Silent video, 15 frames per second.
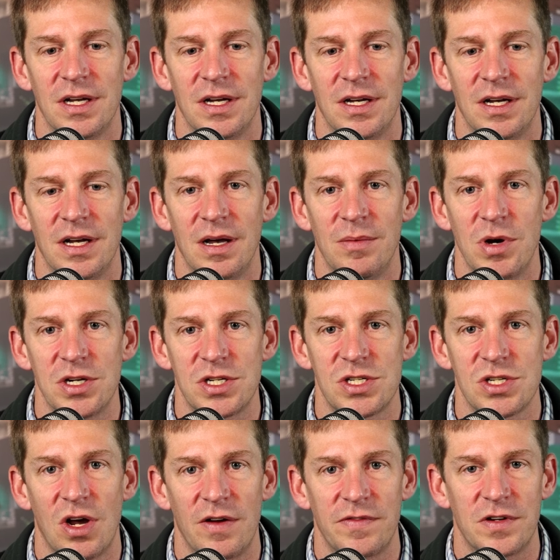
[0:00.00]
uh, a much
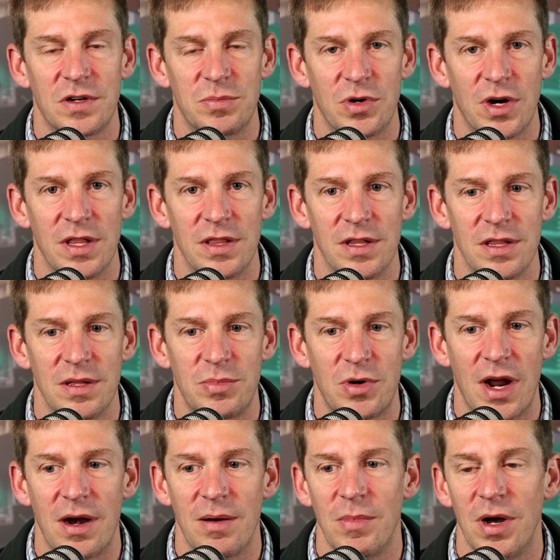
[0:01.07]
softer print than the
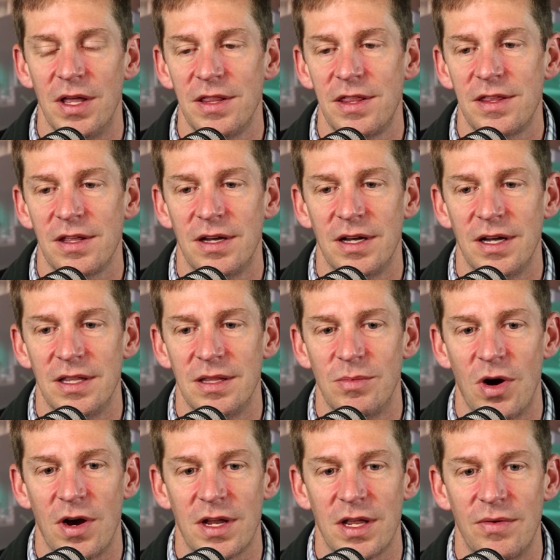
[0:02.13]
prior month, uh, and the
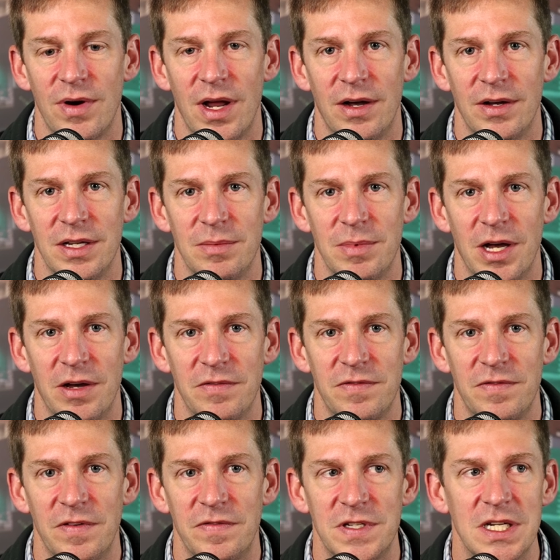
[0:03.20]
market rallied about
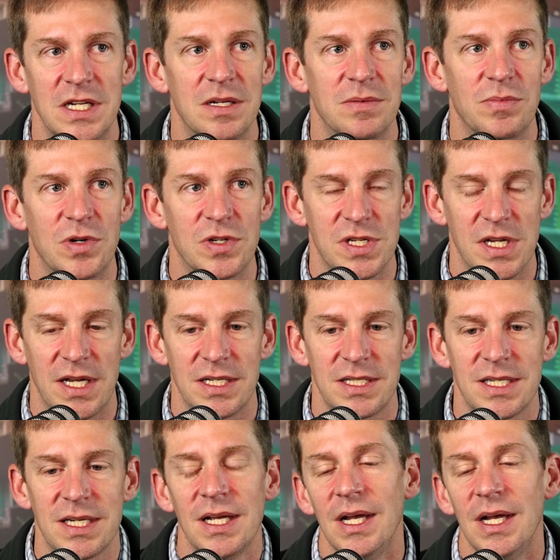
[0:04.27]
15%